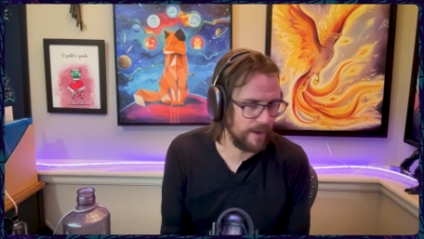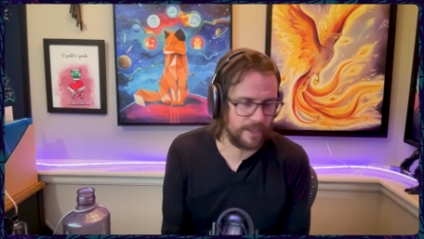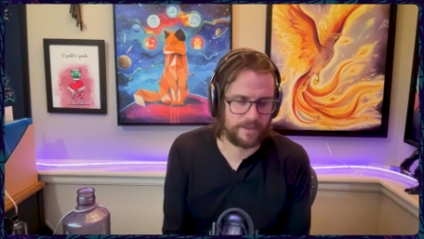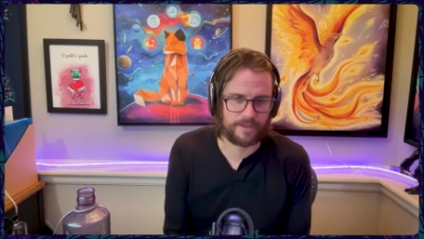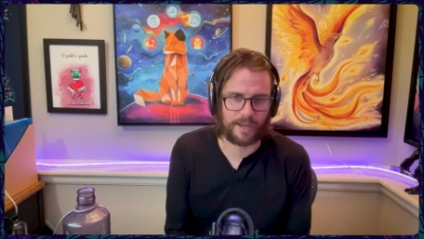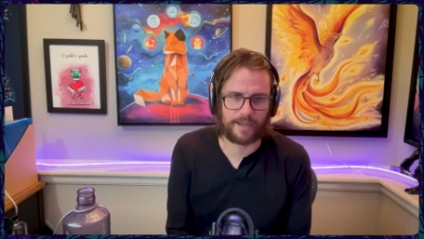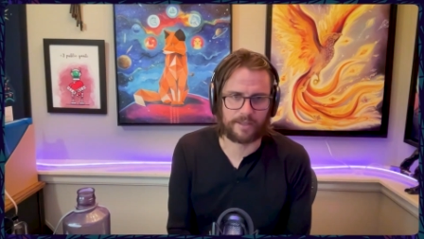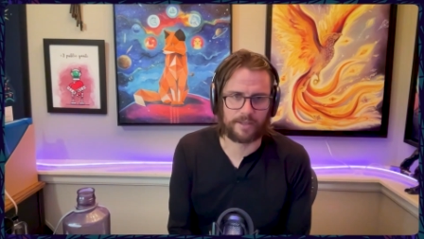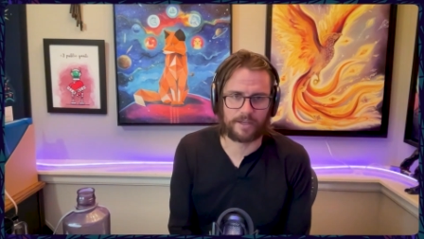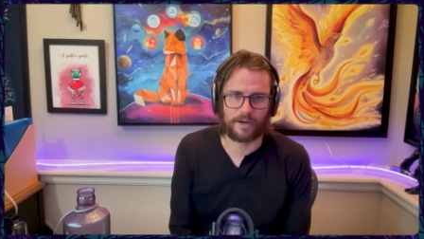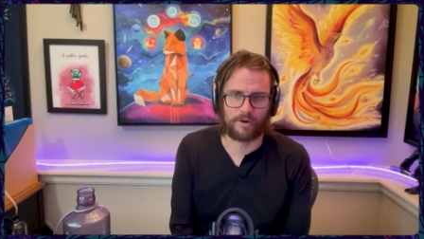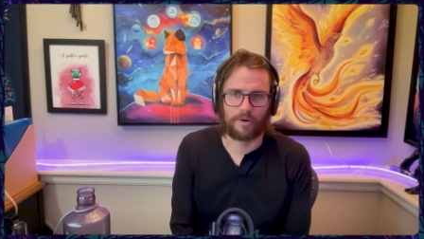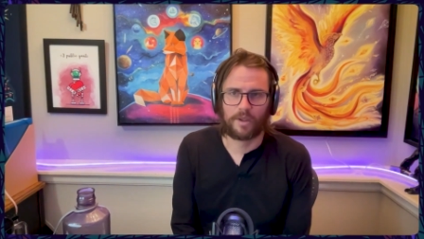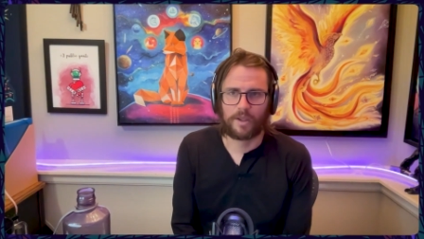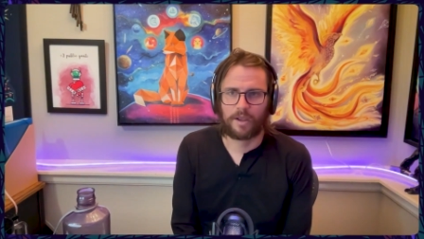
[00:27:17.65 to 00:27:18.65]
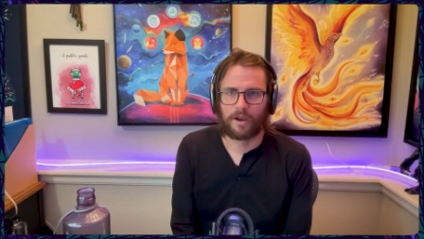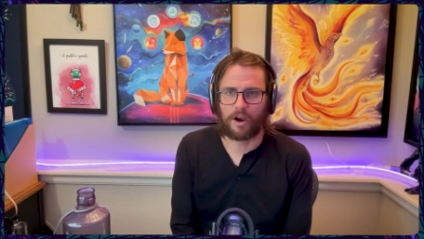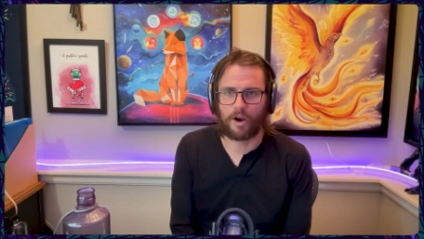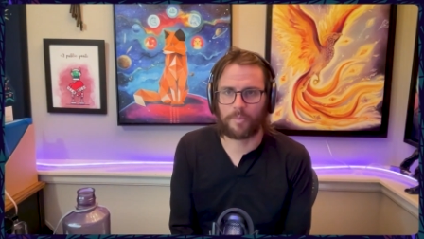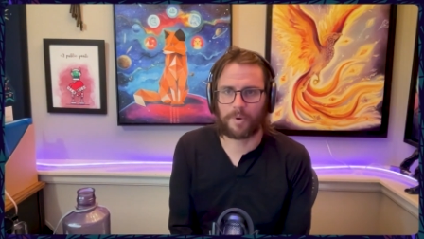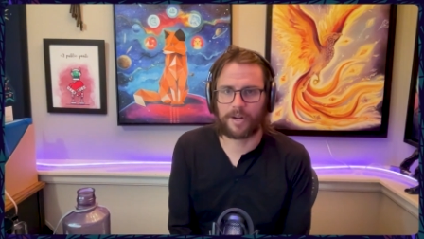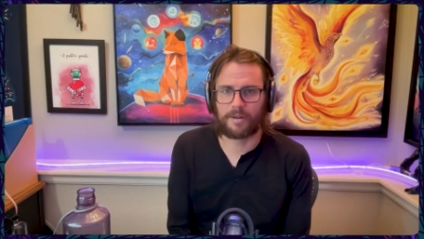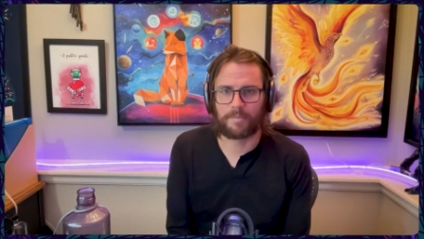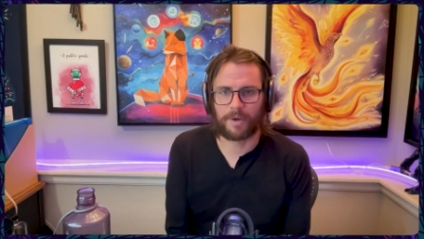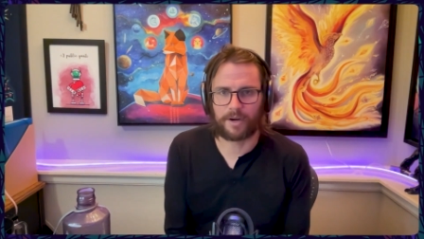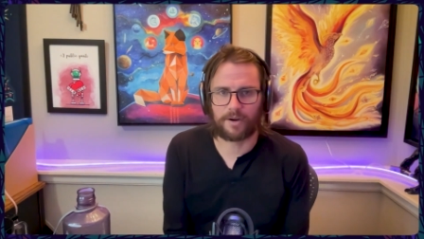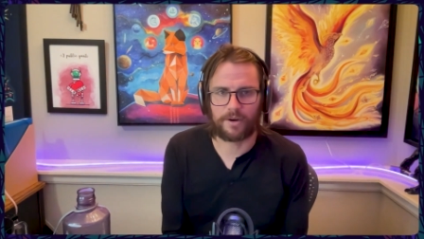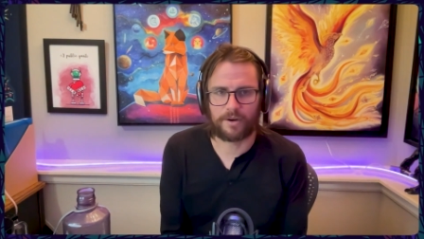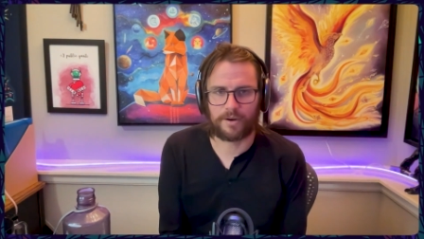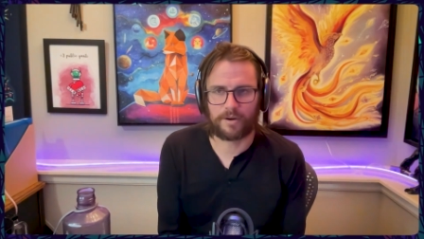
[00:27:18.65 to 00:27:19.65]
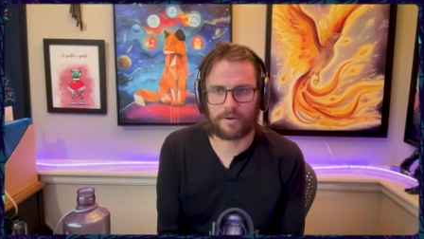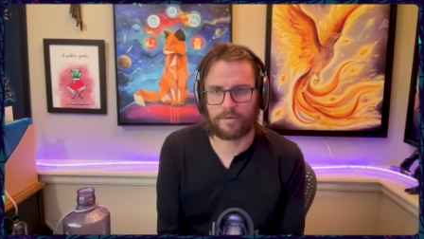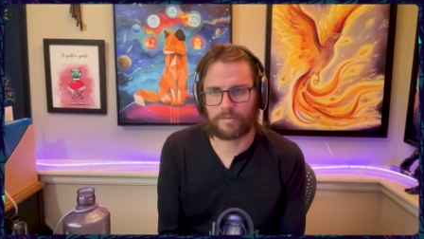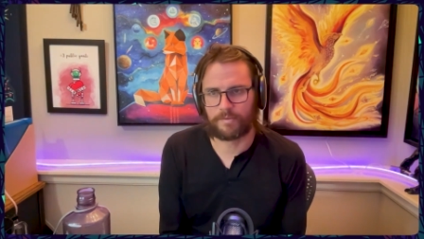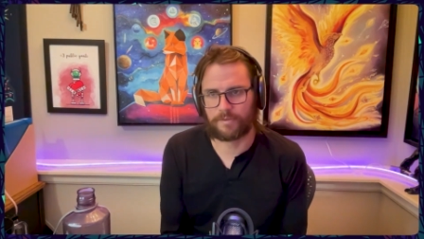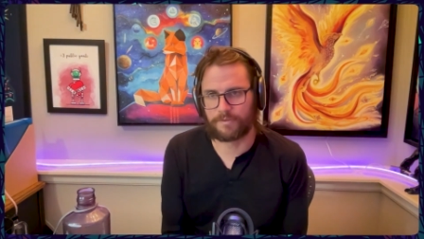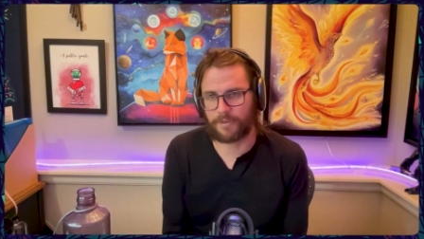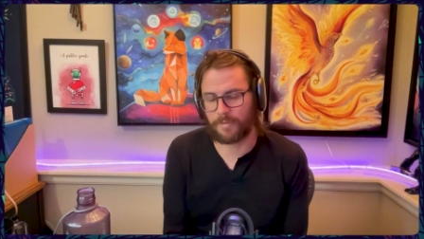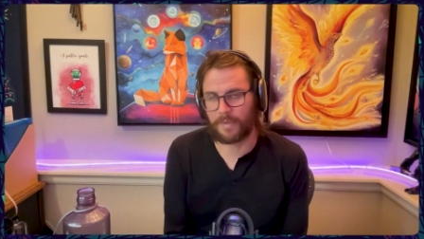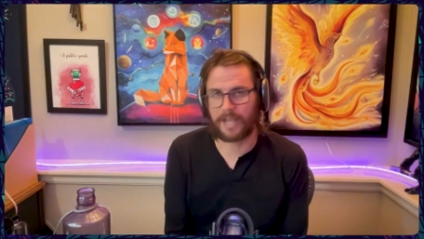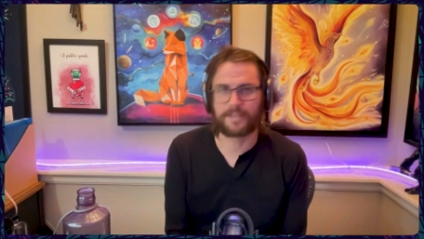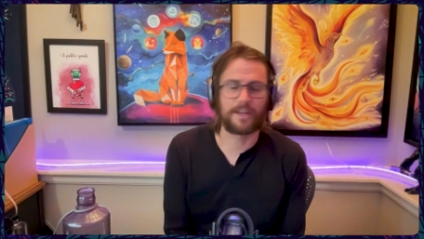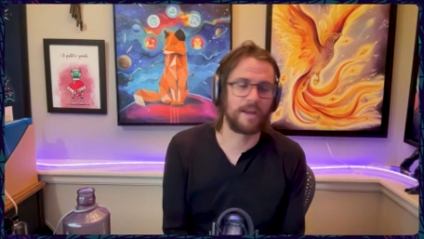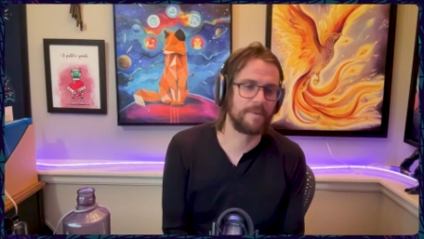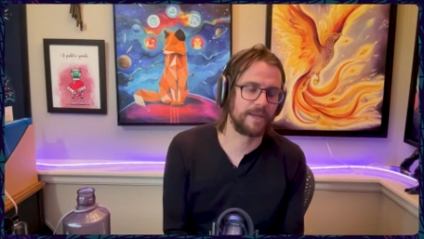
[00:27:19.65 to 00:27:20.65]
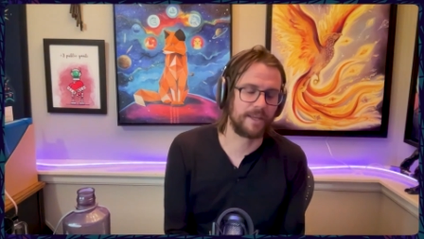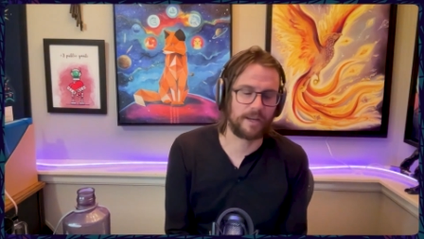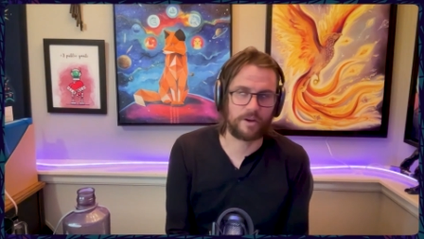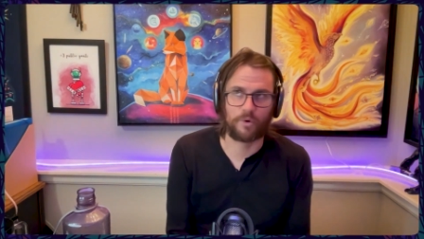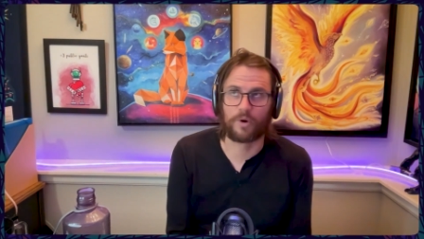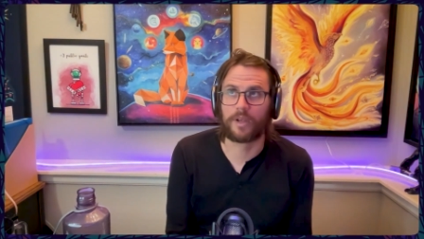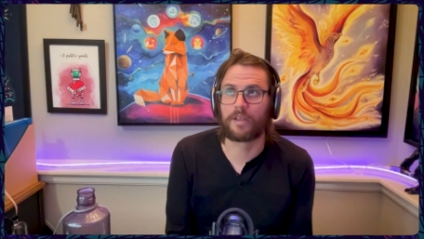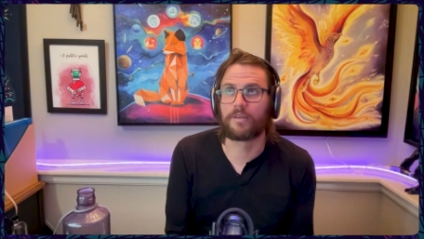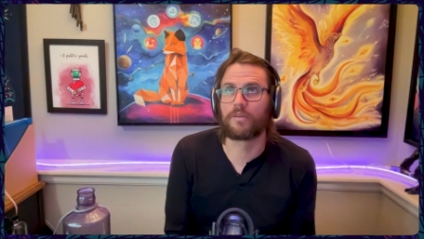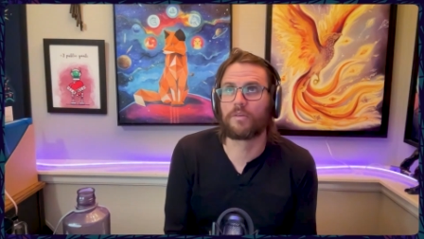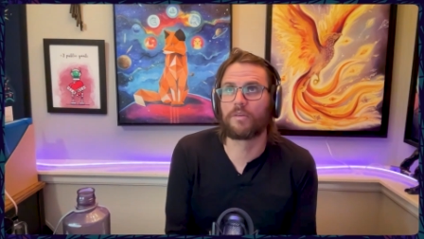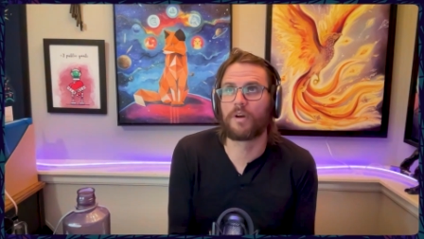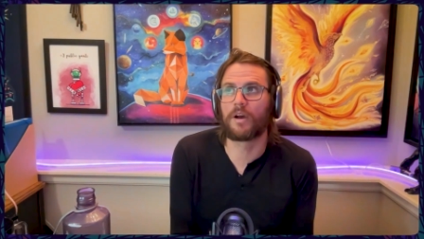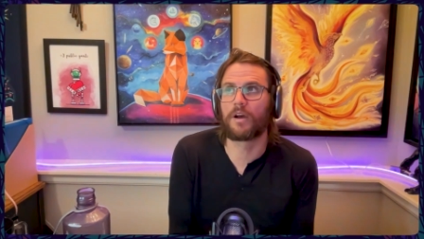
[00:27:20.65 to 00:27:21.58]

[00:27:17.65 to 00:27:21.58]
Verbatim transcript: And you know, our bread and butter from my time at Gitcoin